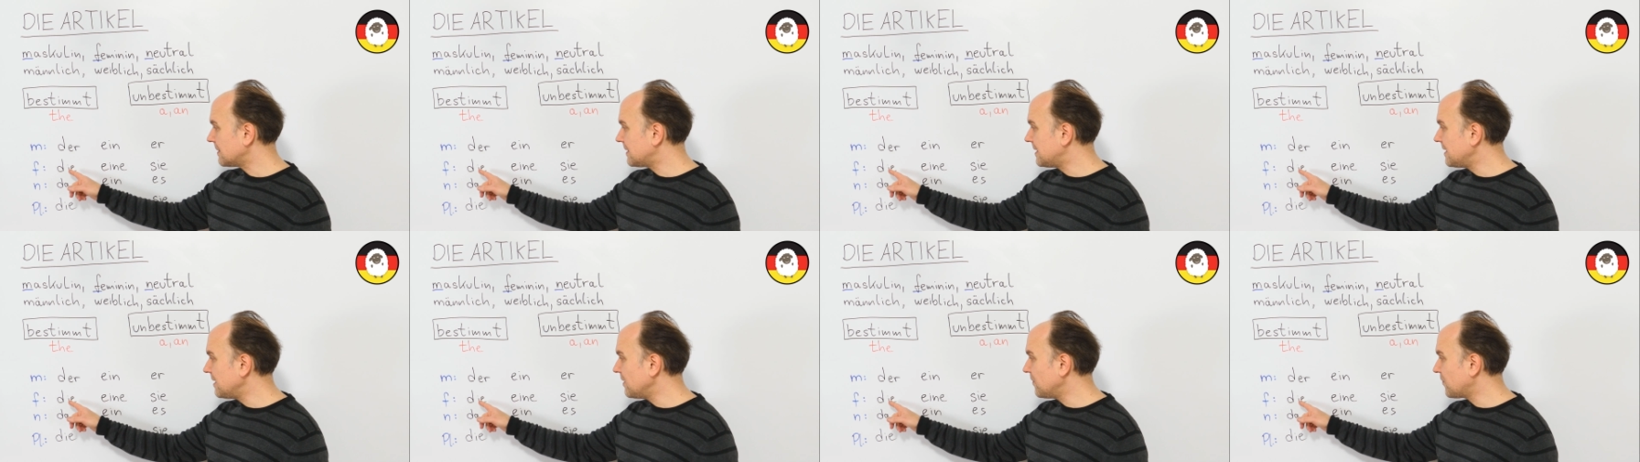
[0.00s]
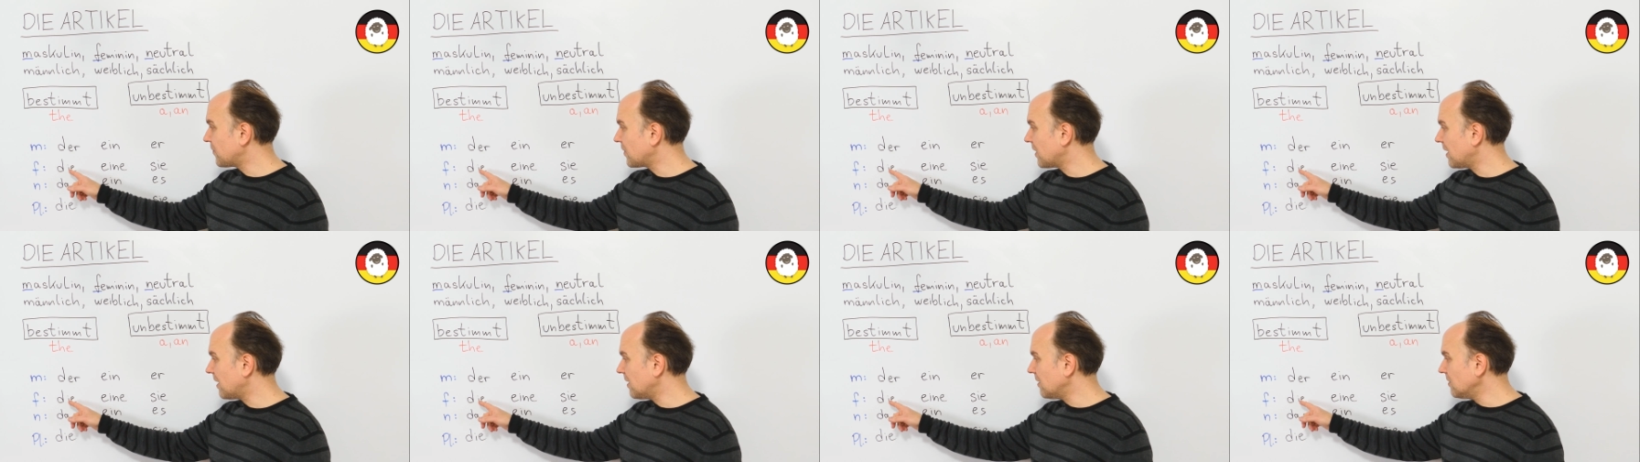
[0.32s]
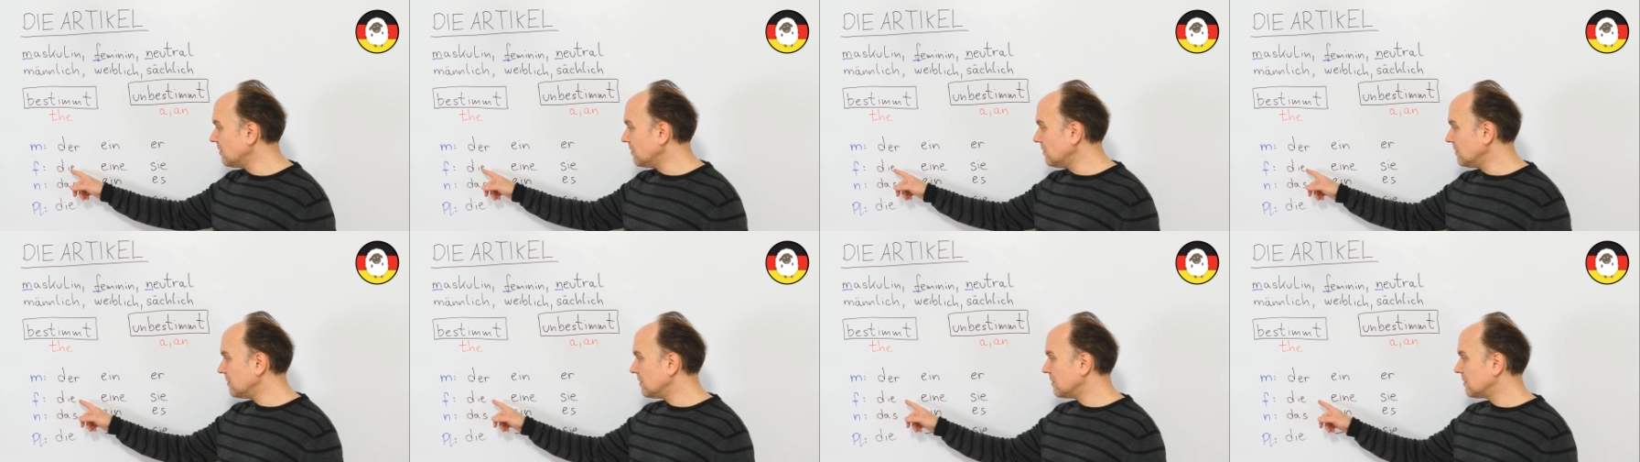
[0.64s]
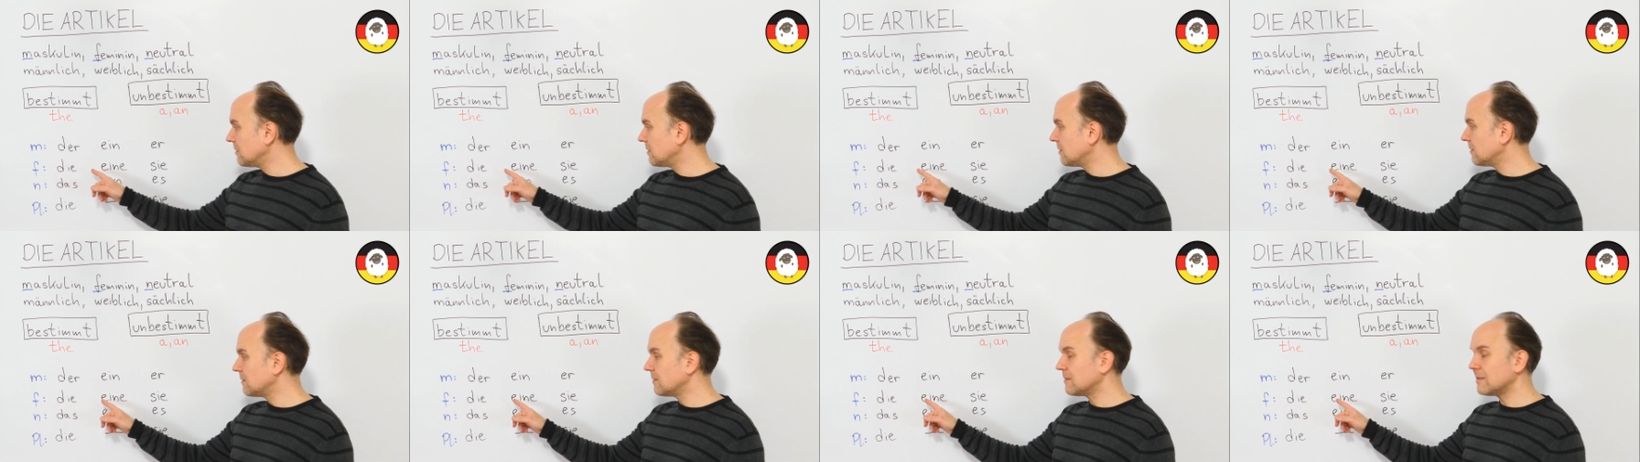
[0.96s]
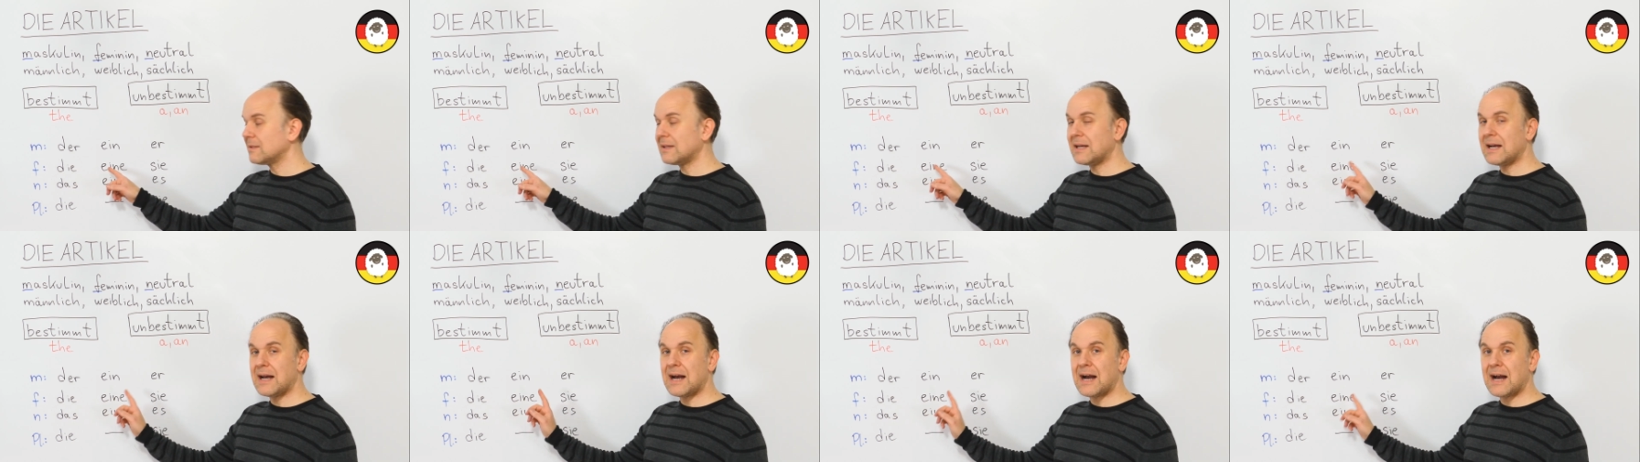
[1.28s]
Die Frau,
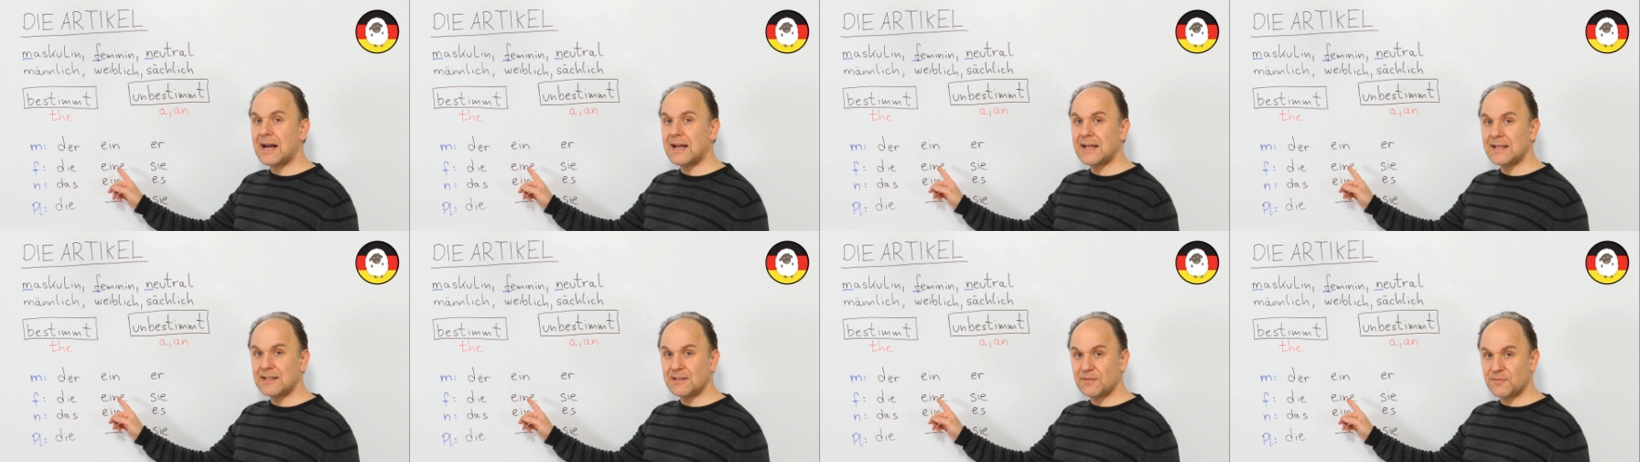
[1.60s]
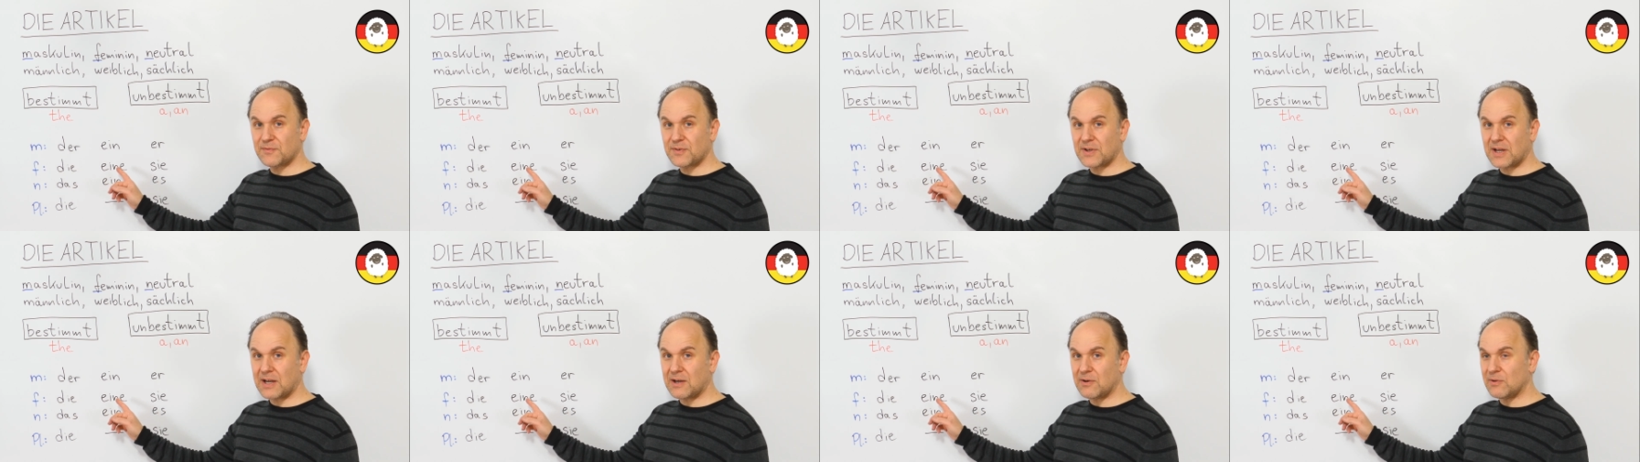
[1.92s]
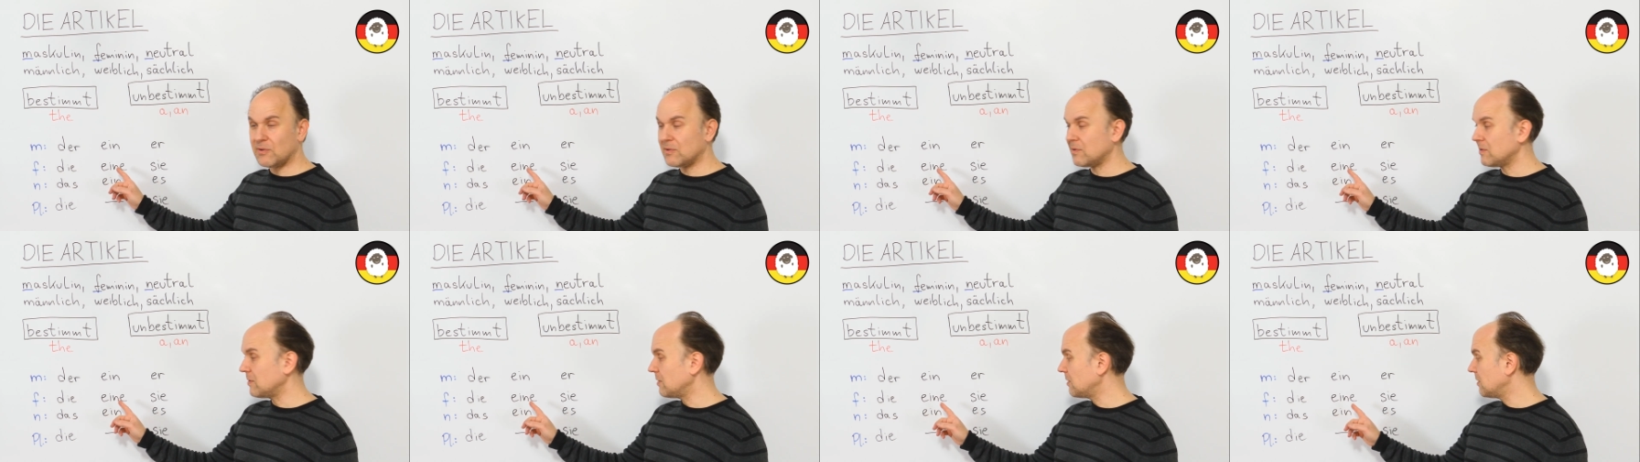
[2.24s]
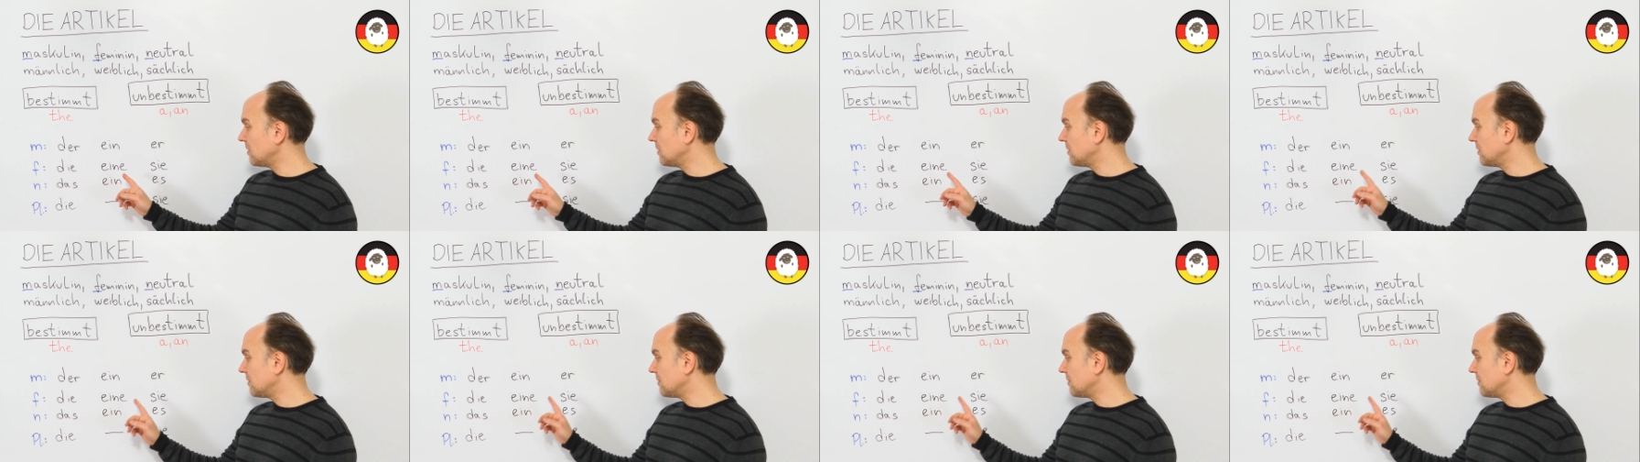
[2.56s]
eine Frau.